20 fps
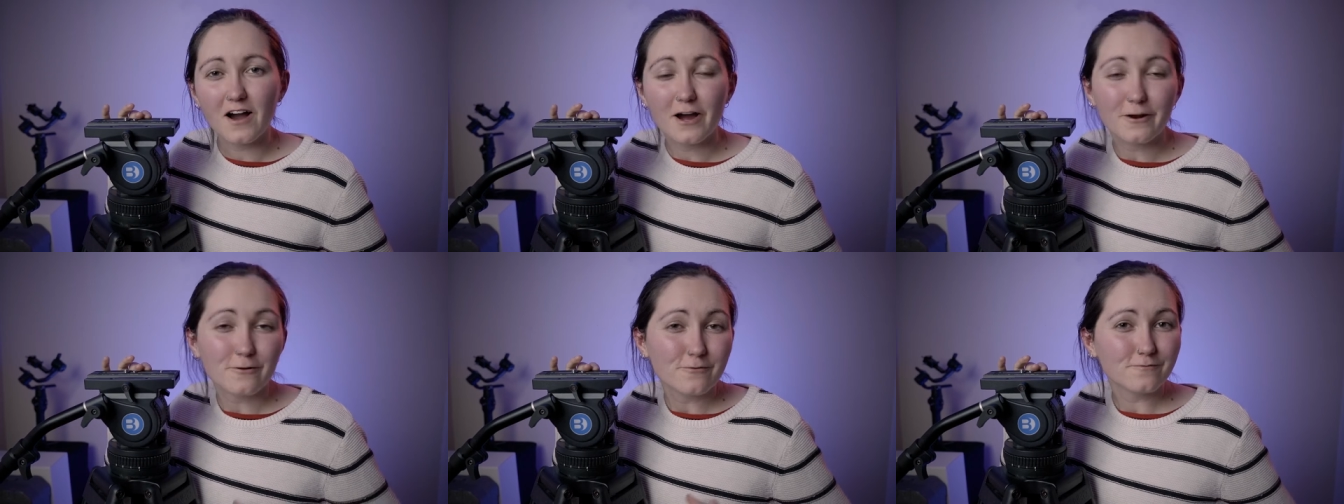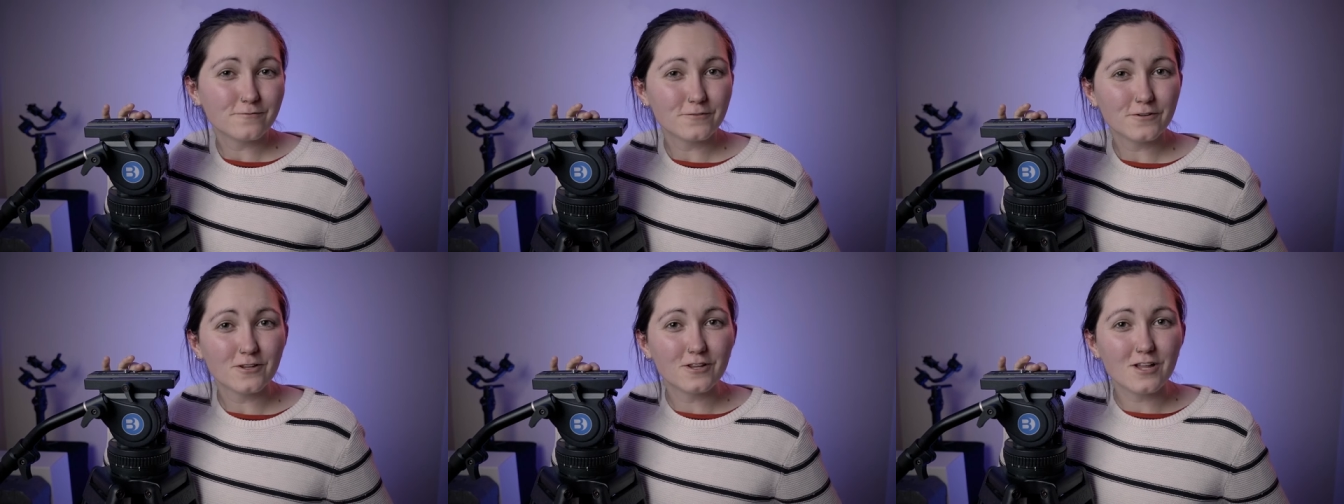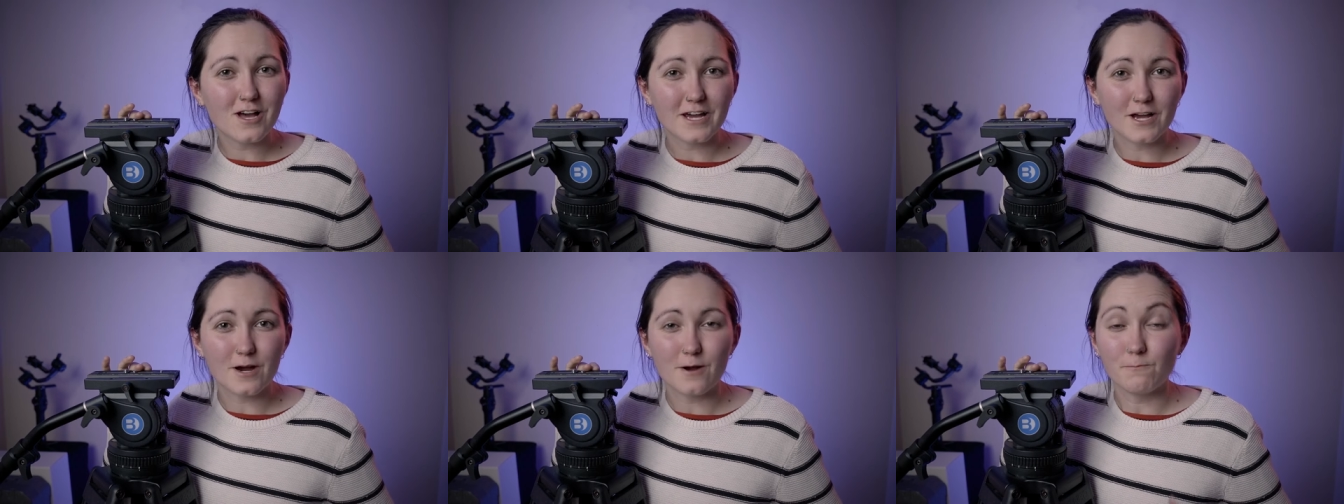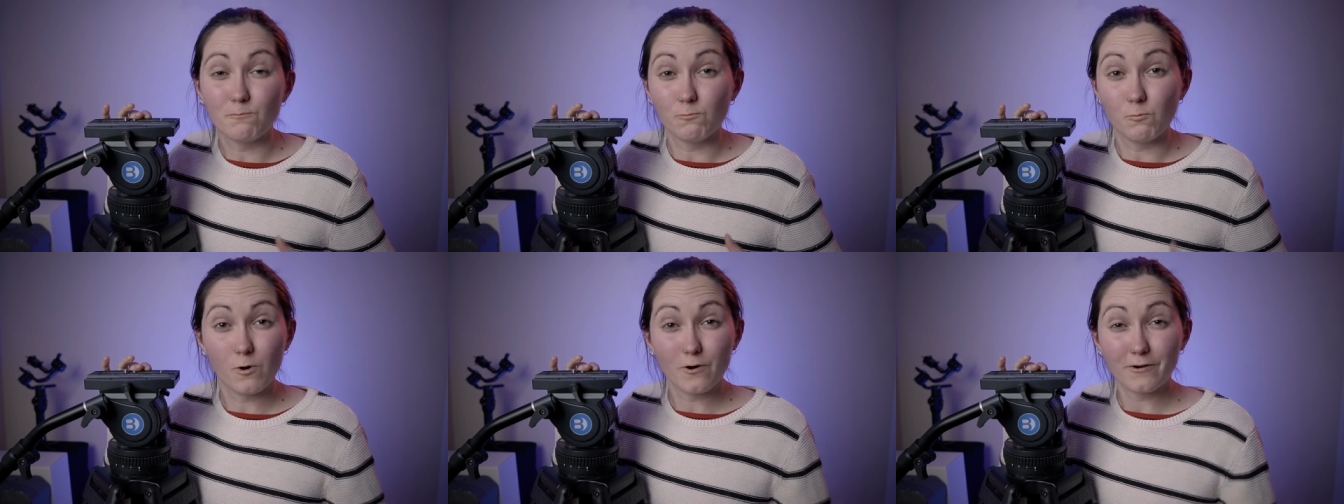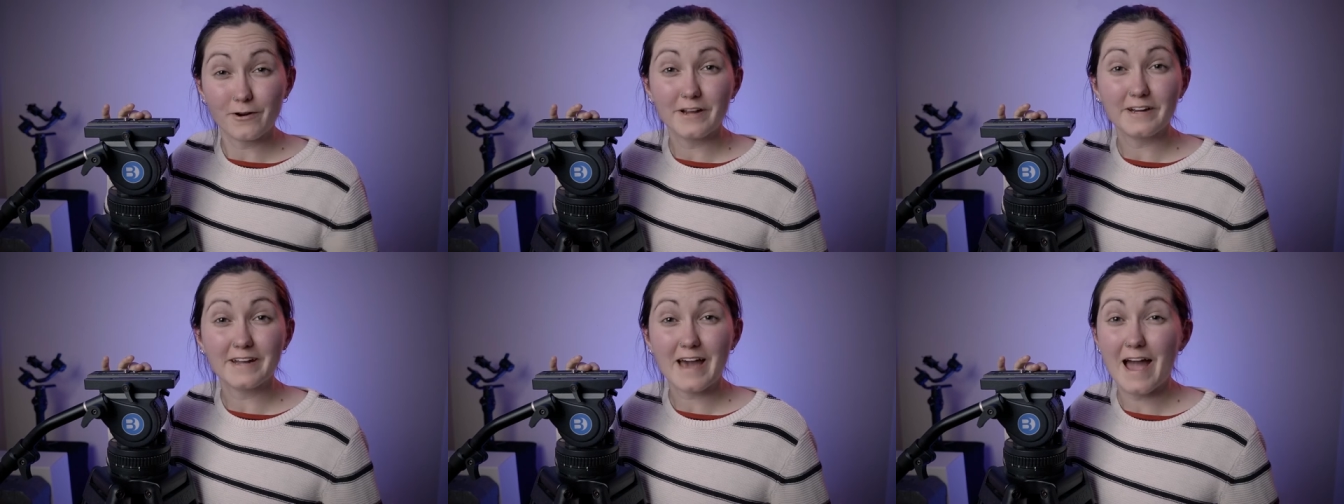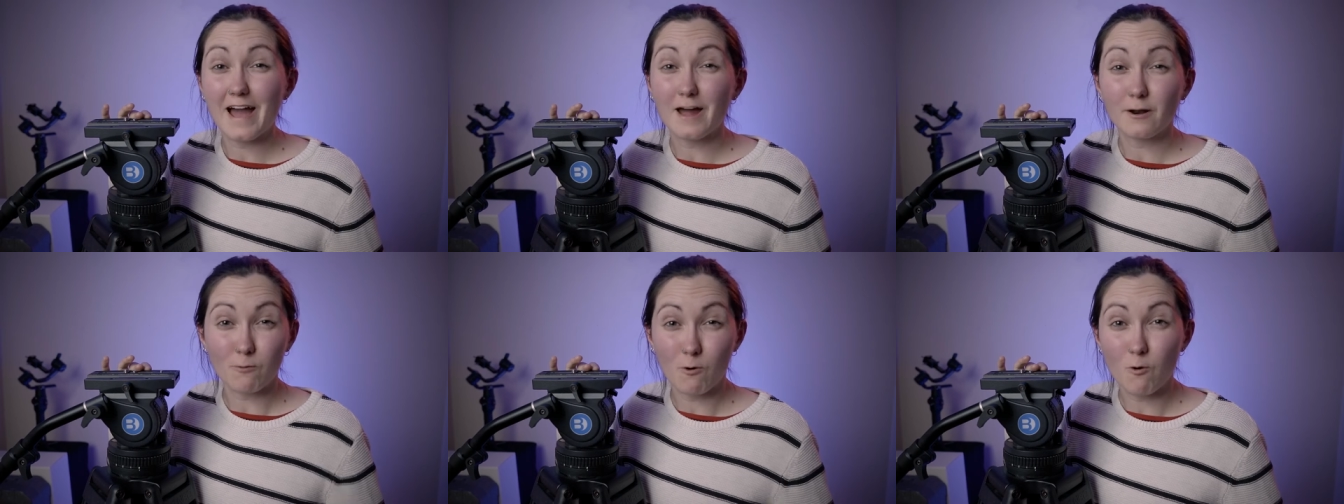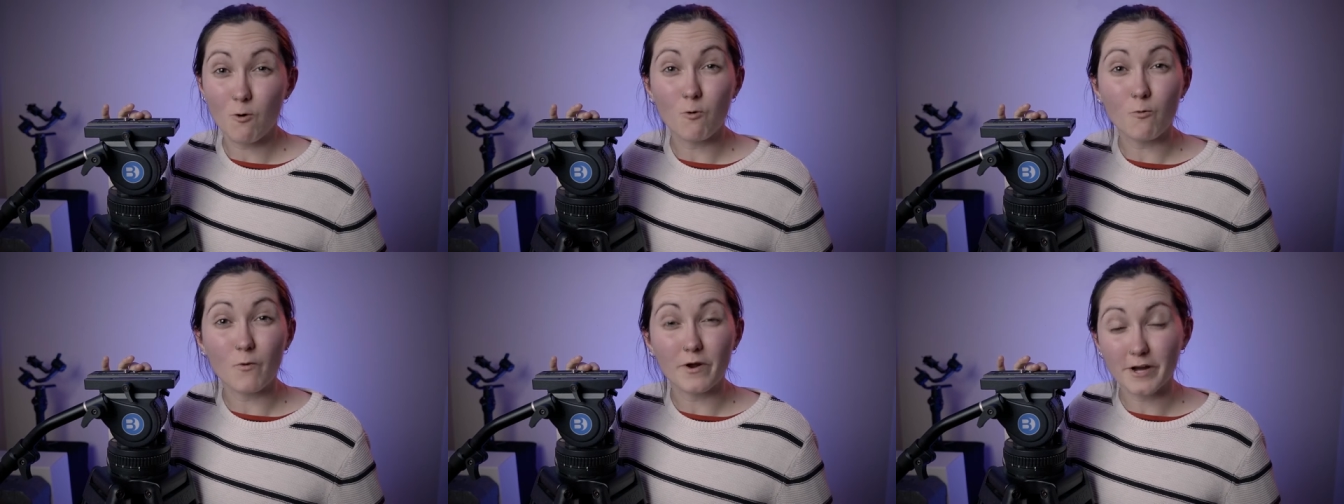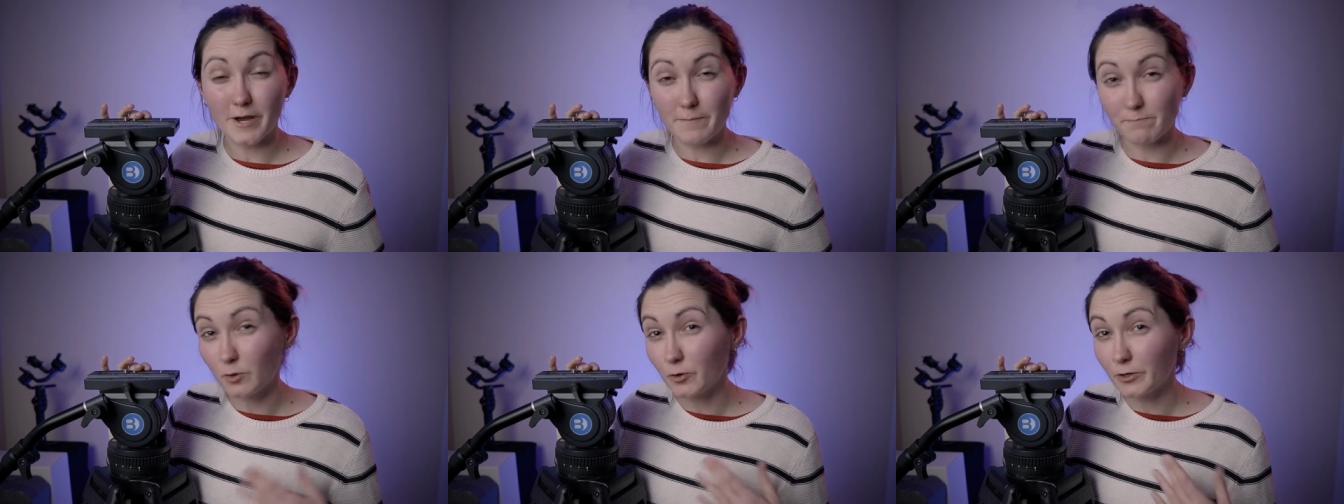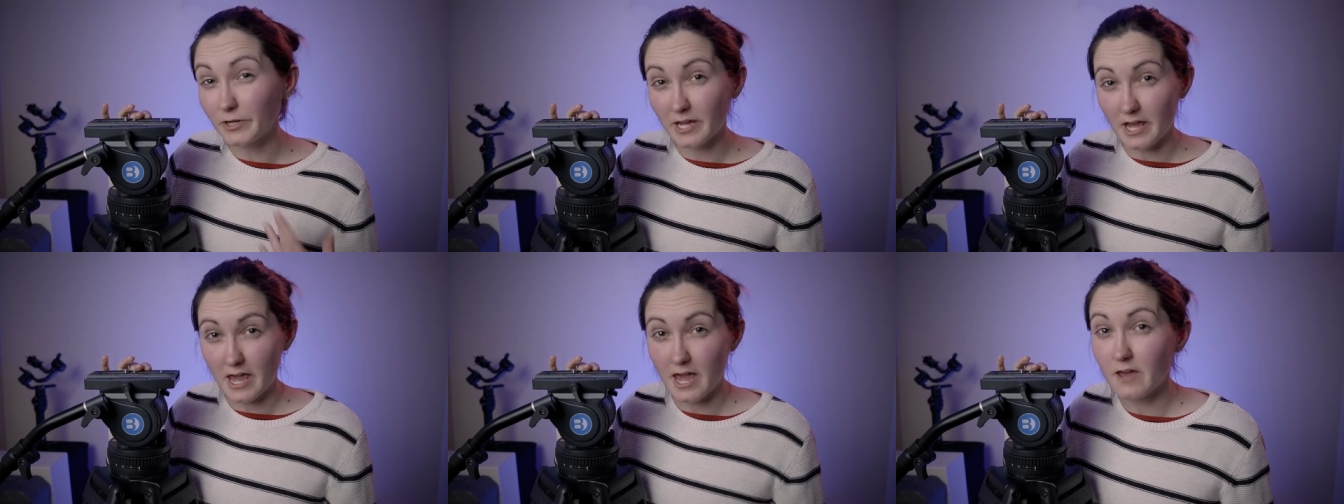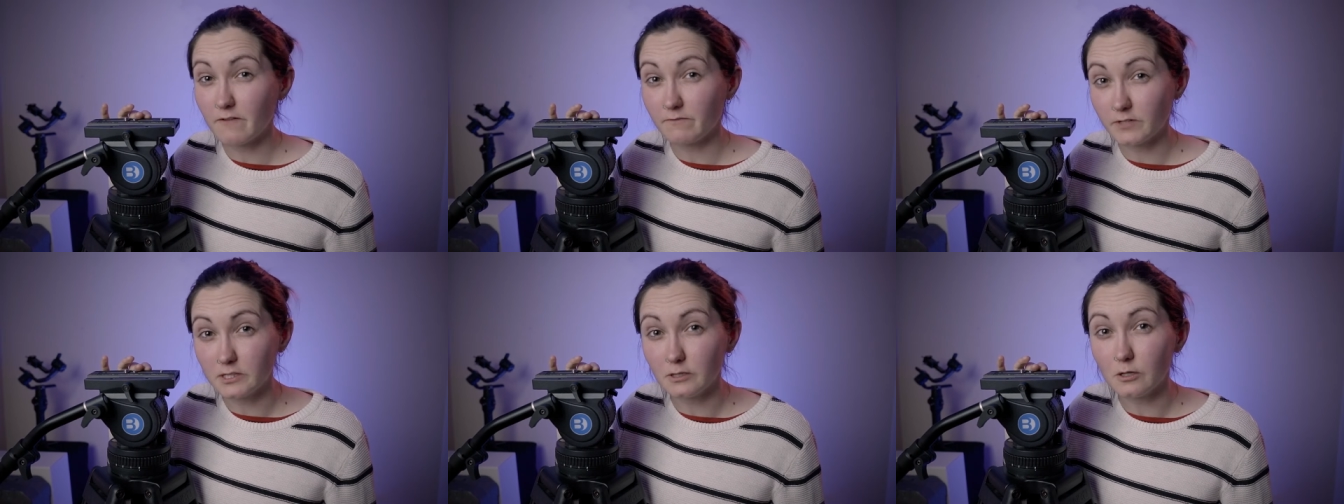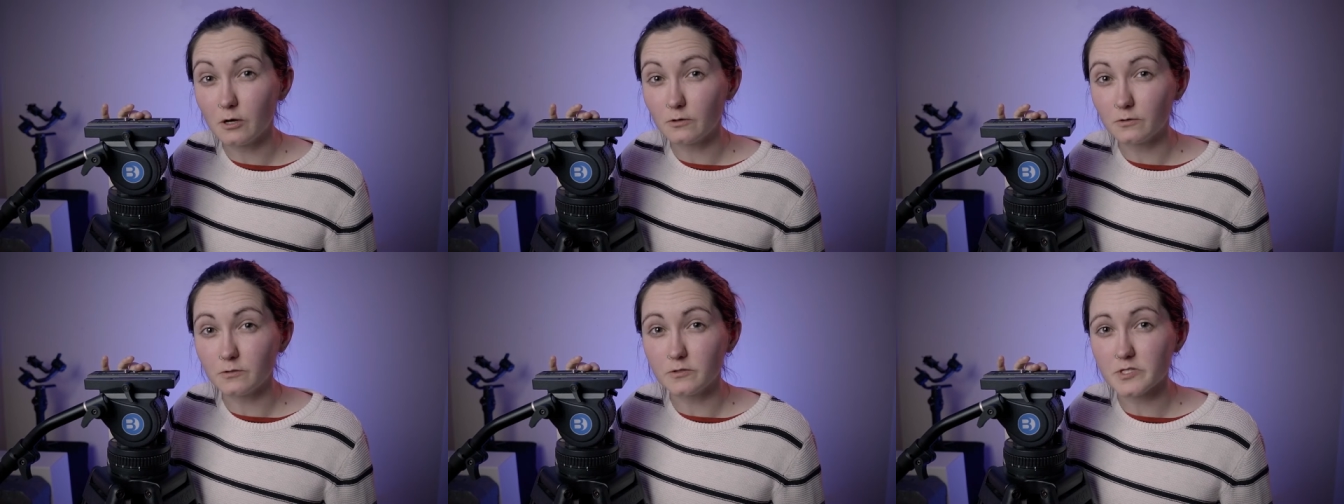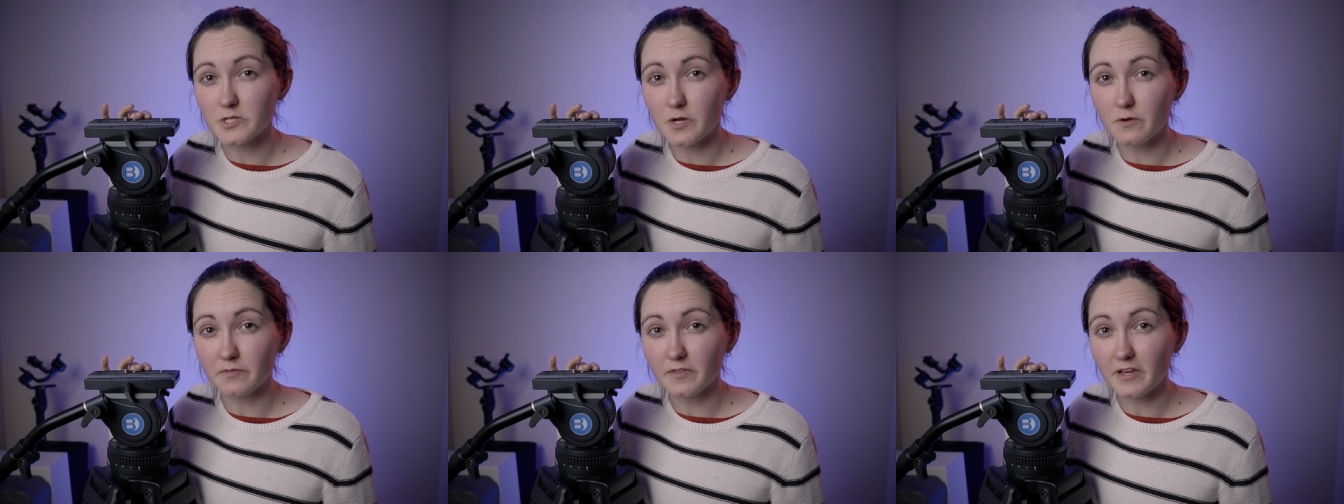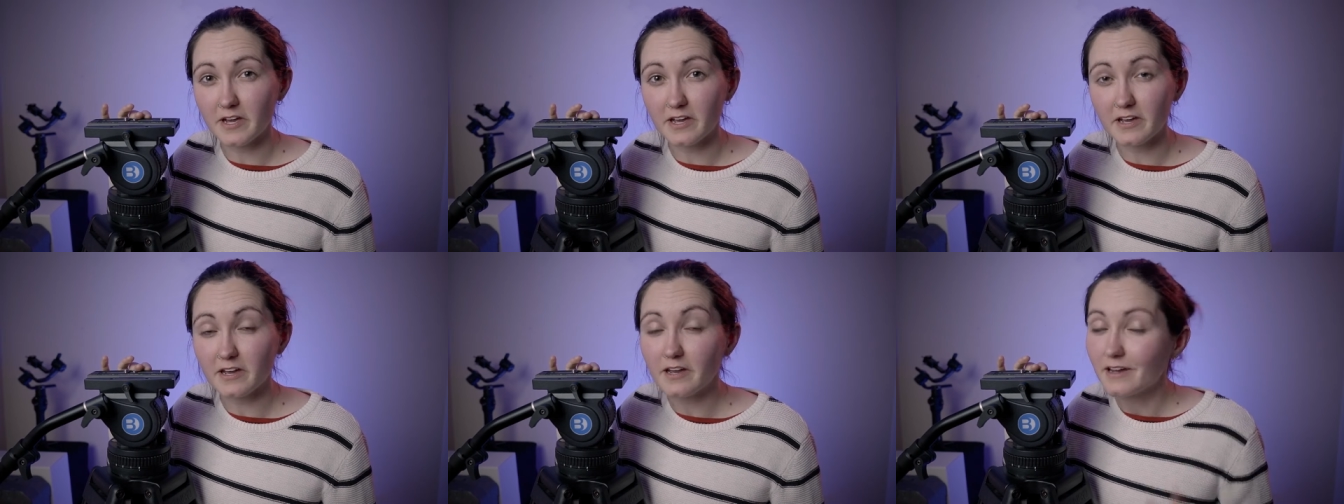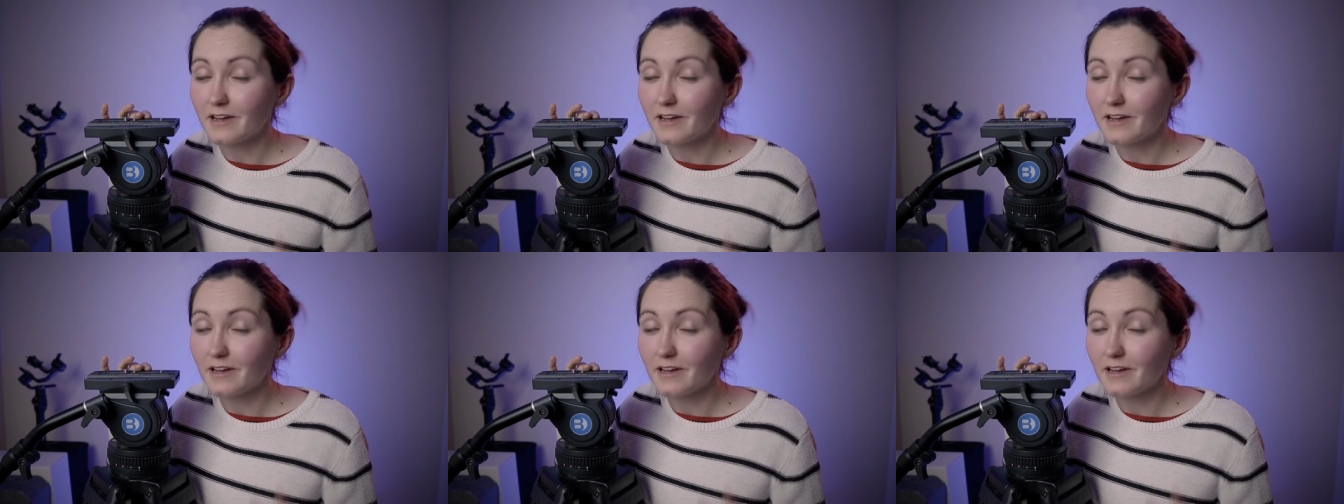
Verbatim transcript: I don't feel like I'm worried at all when I'm putting heavy loads on there,